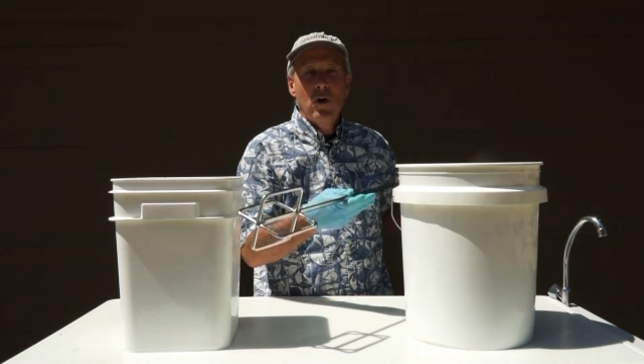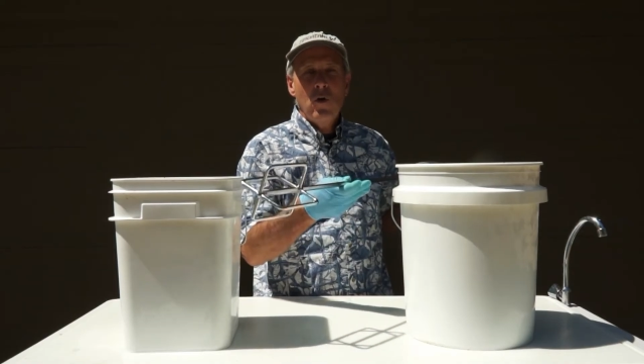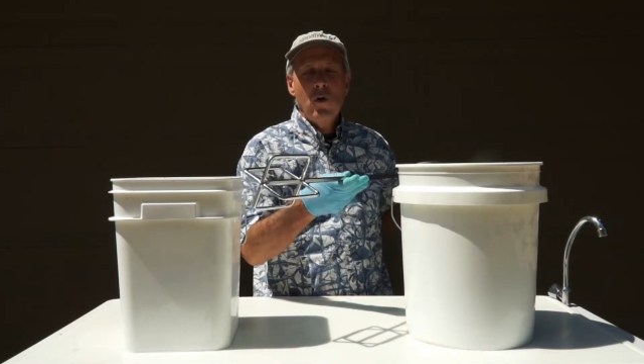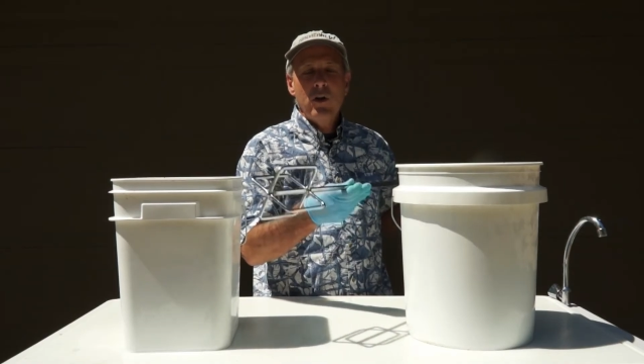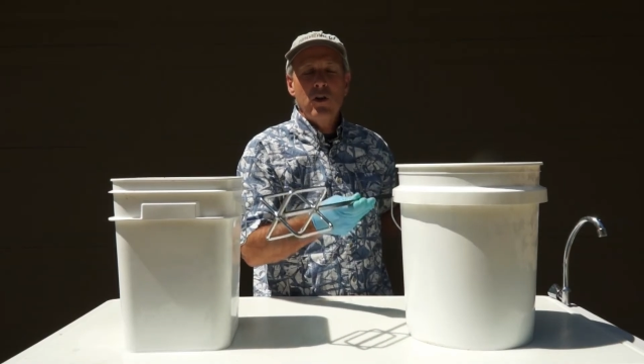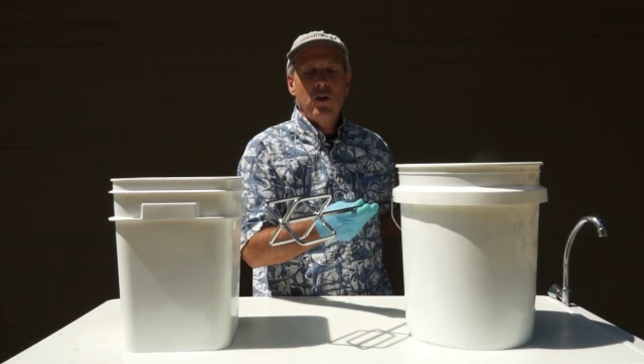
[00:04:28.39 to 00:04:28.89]

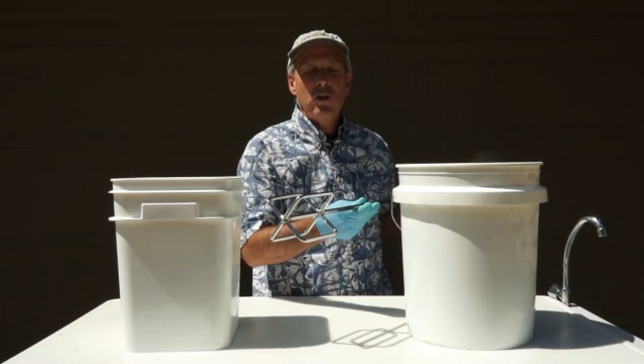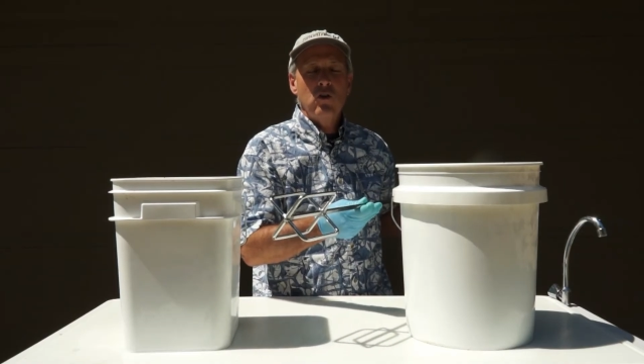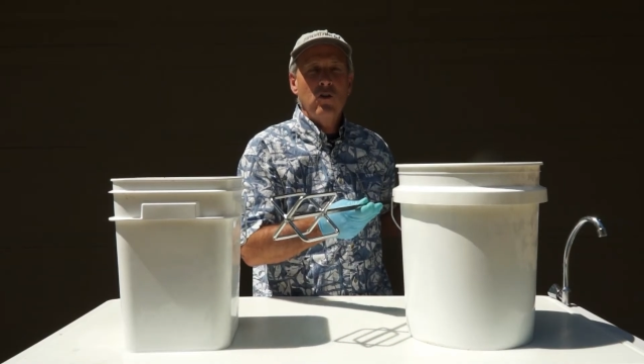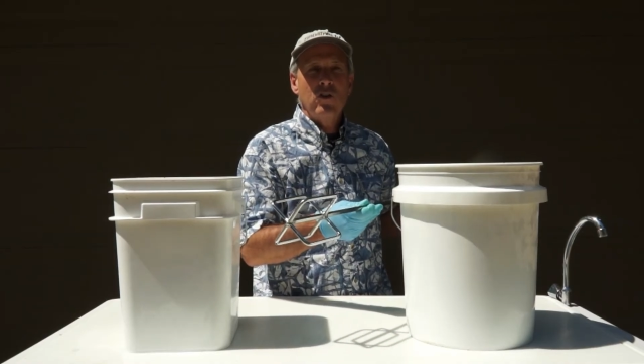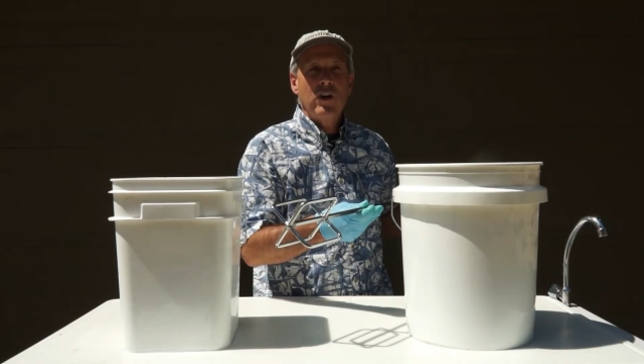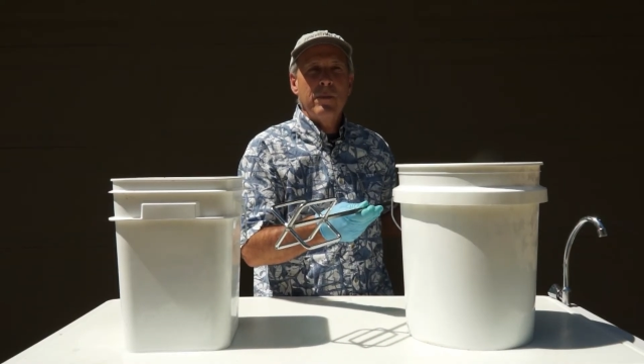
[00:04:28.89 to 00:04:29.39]
or you can
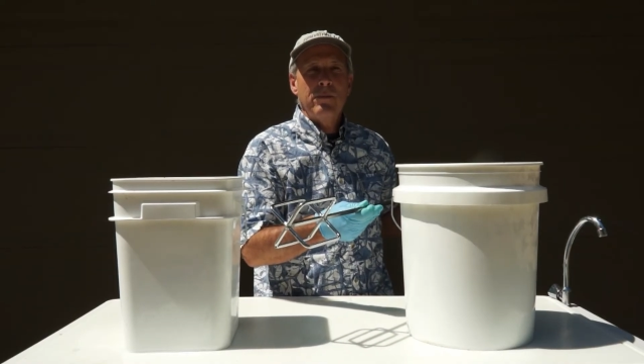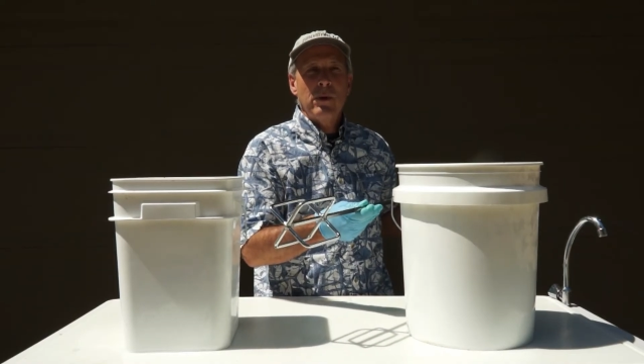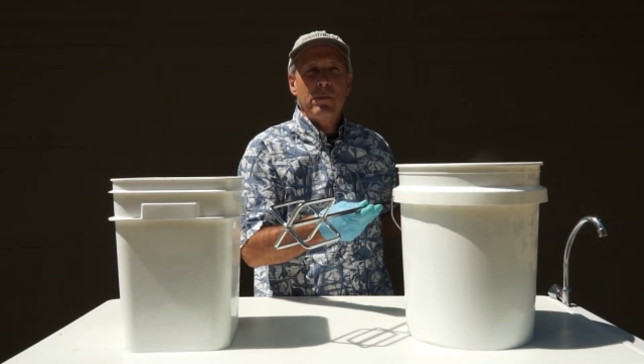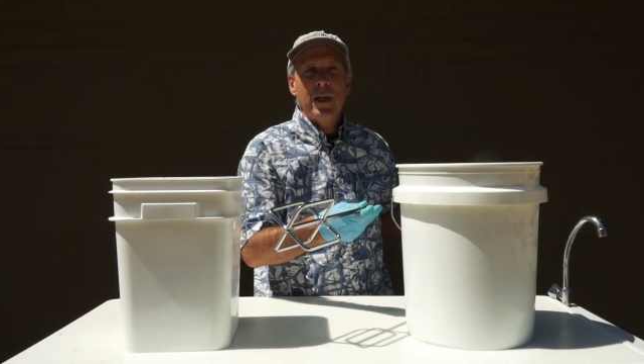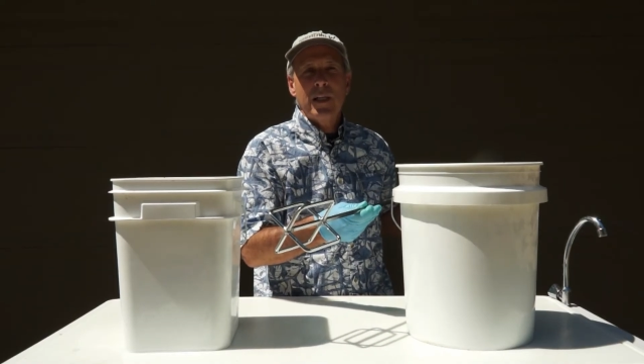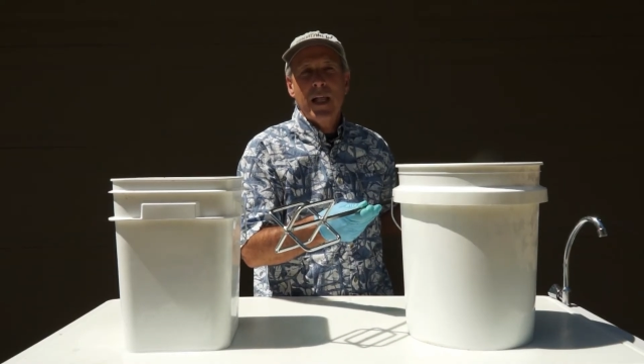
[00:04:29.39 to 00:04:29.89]
use an
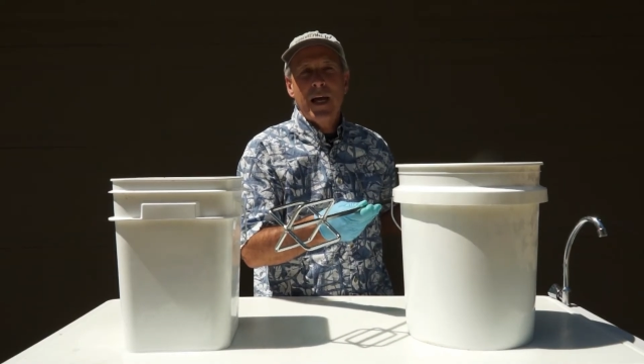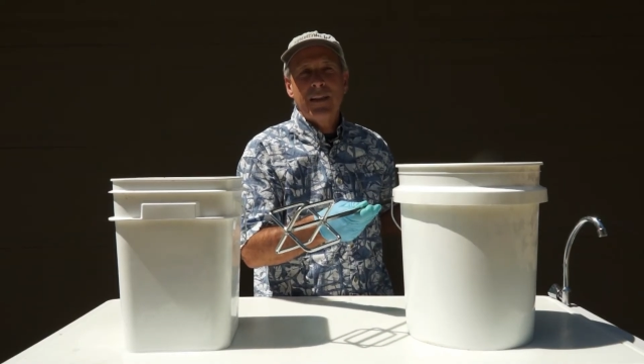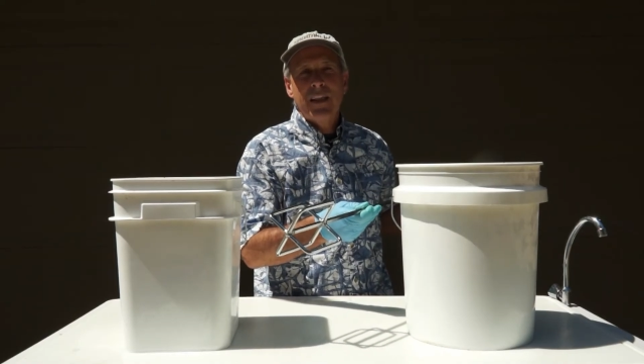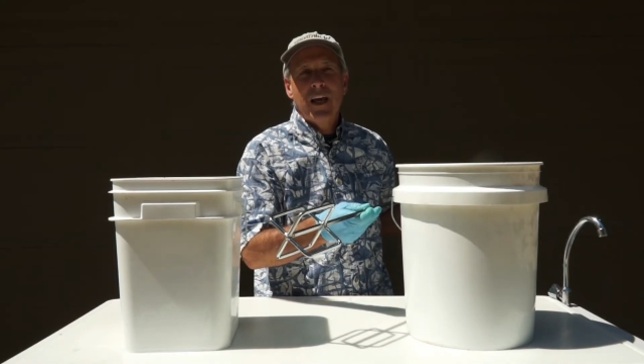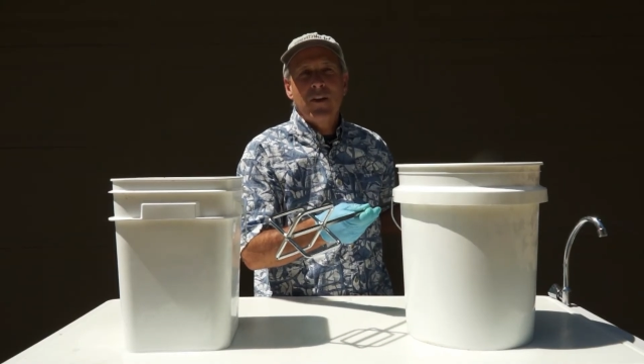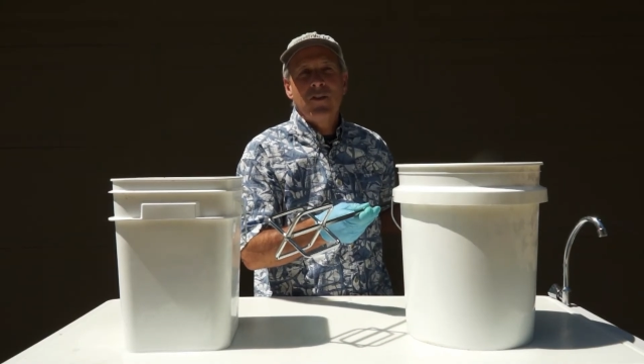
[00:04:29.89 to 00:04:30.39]
implement
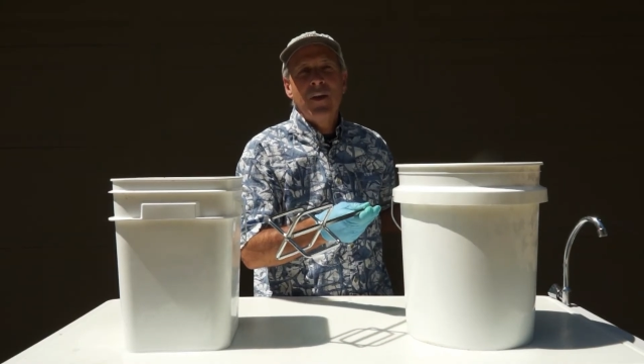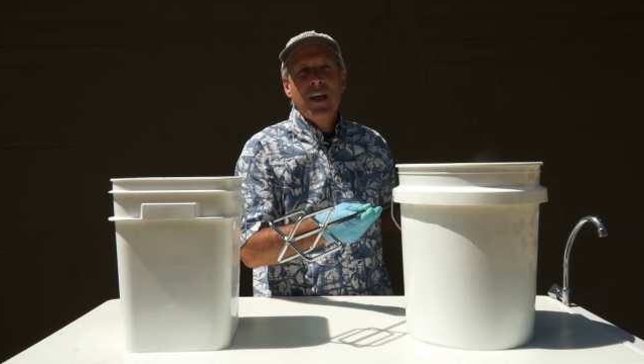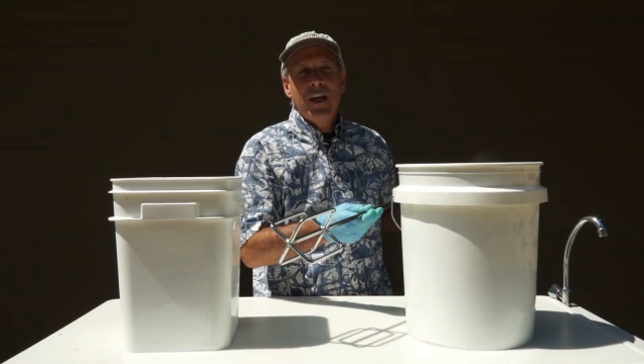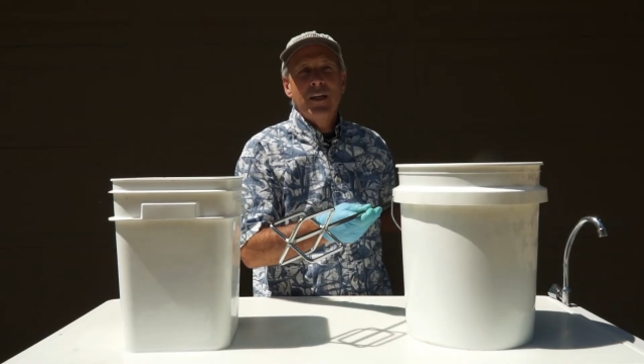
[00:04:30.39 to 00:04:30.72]
like this